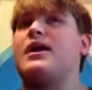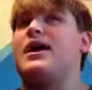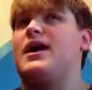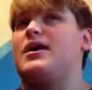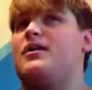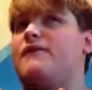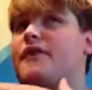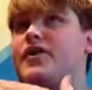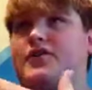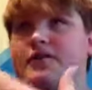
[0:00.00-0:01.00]
and
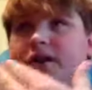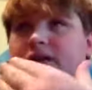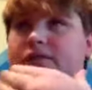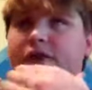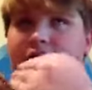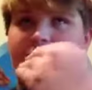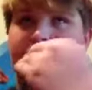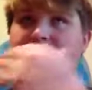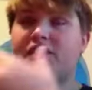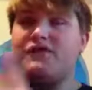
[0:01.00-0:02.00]
false and
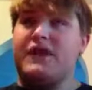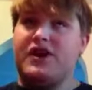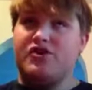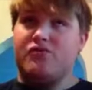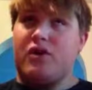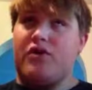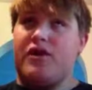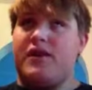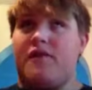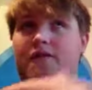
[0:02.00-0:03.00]
falsification rather
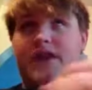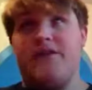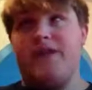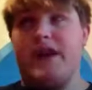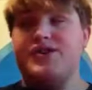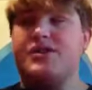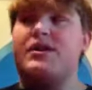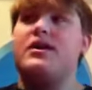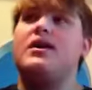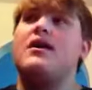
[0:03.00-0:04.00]
than verification.
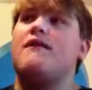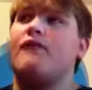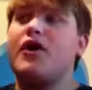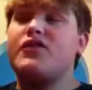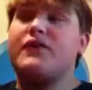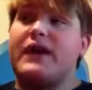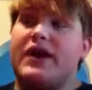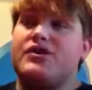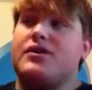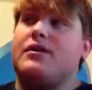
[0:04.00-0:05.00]

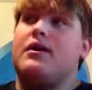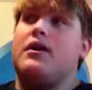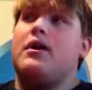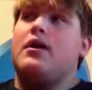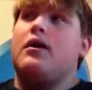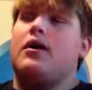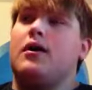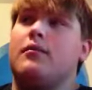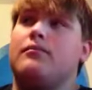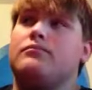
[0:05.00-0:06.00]
Falsification,
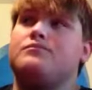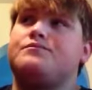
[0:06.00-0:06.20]
um,